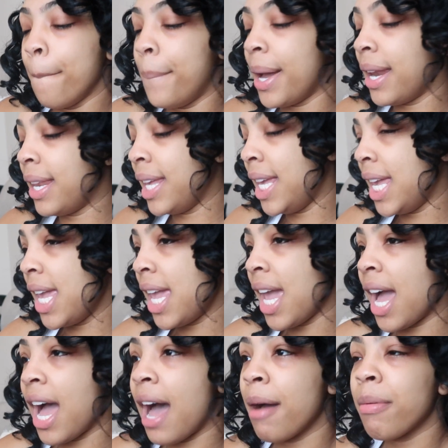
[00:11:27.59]
But
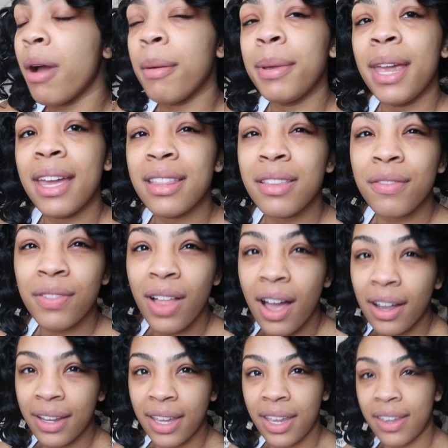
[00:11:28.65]
yeah, I'll probably end the
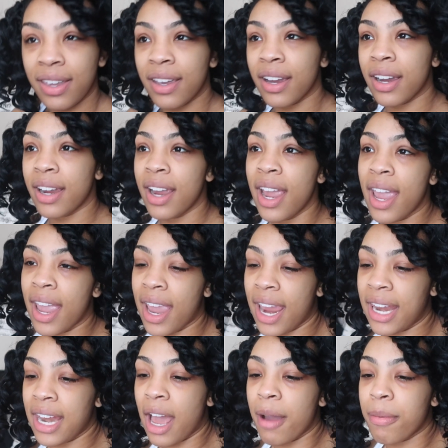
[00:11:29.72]
vlog here,
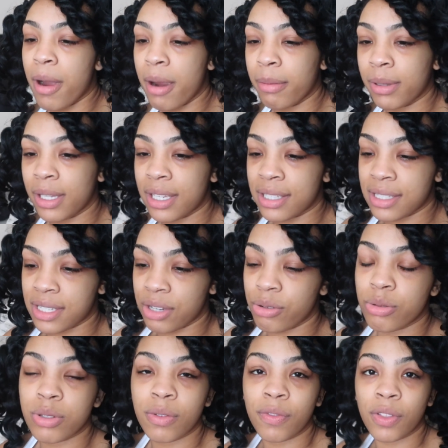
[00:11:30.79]
and I'll probably
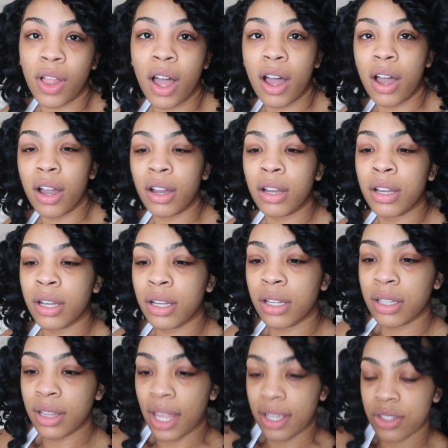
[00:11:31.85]
continue to vlog,
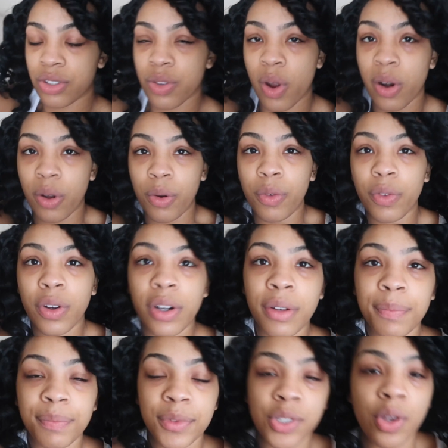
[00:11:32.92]
like start
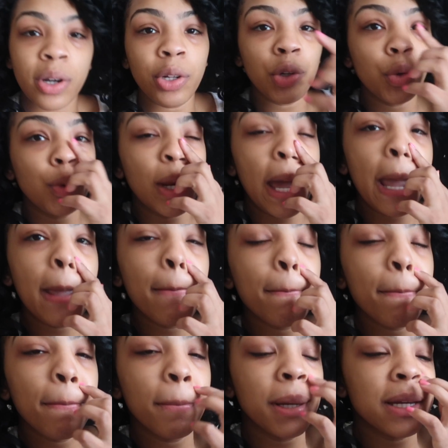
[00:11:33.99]
over, start a new day,
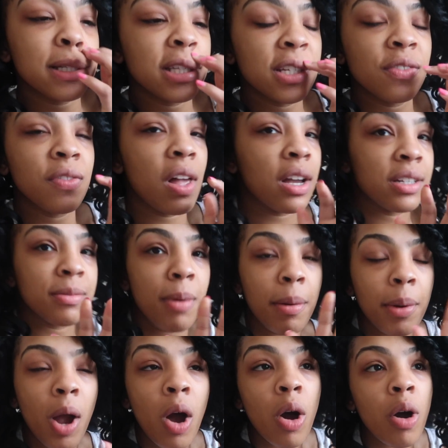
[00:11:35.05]
because this vlog is
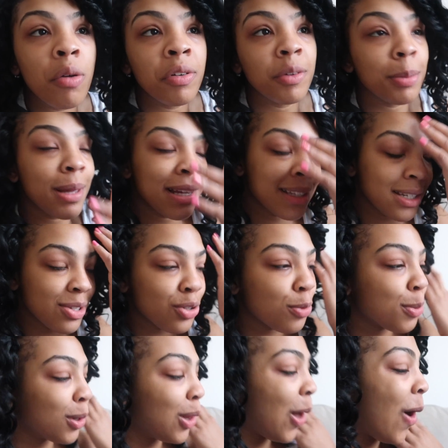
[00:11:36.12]
probably all over the place and
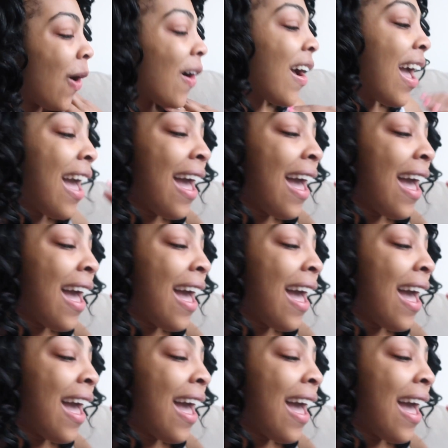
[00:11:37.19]
super long.